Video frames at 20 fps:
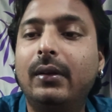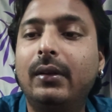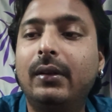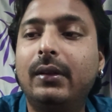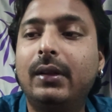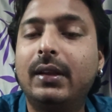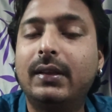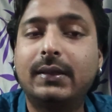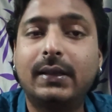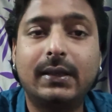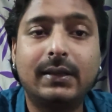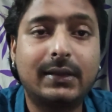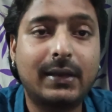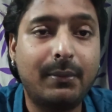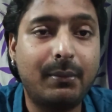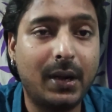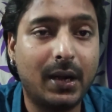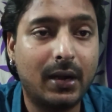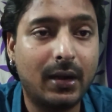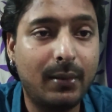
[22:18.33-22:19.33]
this is a
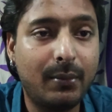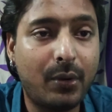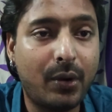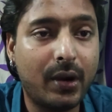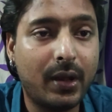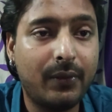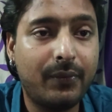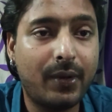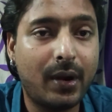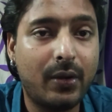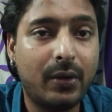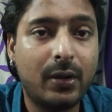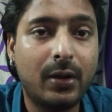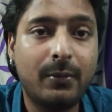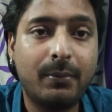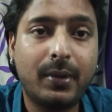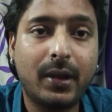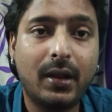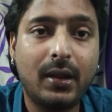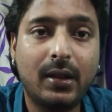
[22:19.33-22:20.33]
metal body
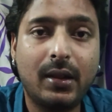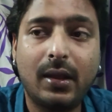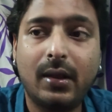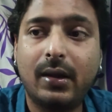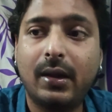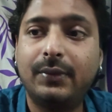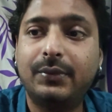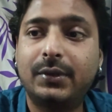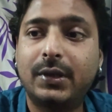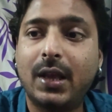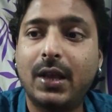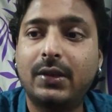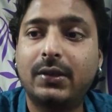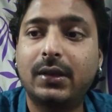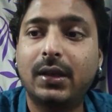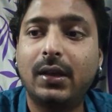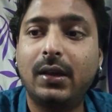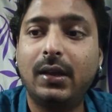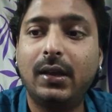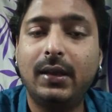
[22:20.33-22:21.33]
fountain pen, the grip
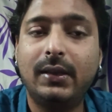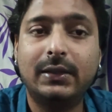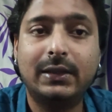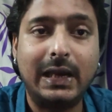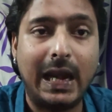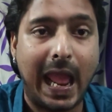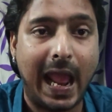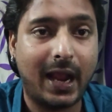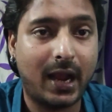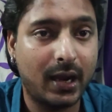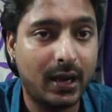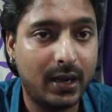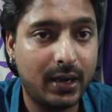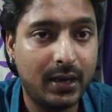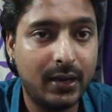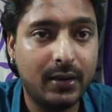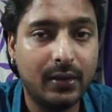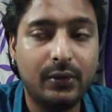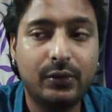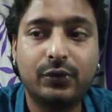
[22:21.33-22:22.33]
section is
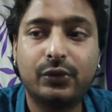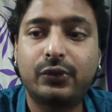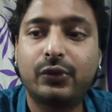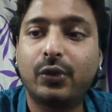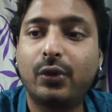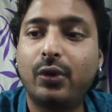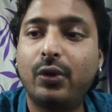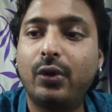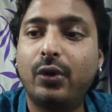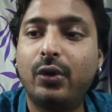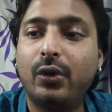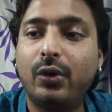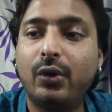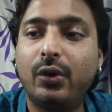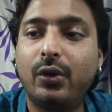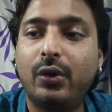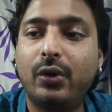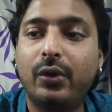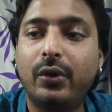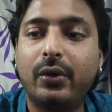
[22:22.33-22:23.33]
lacquered,
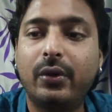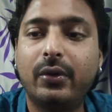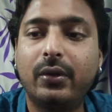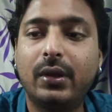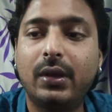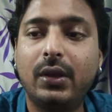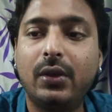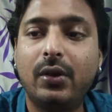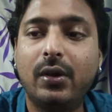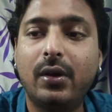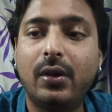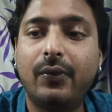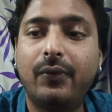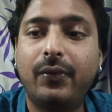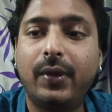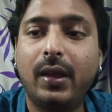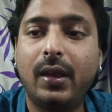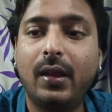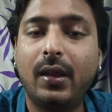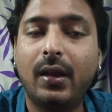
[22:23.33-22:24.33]
so your
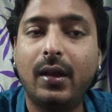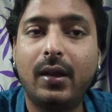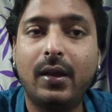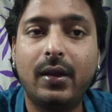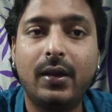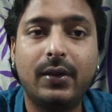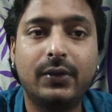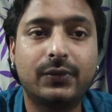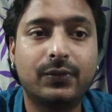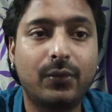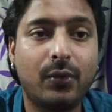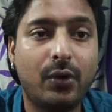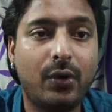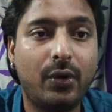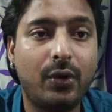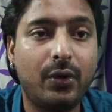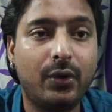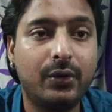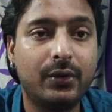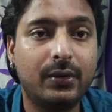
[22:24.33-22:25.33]
fingers
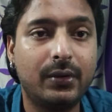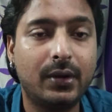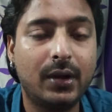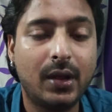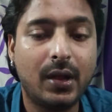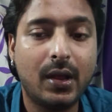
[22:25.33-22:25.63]
won't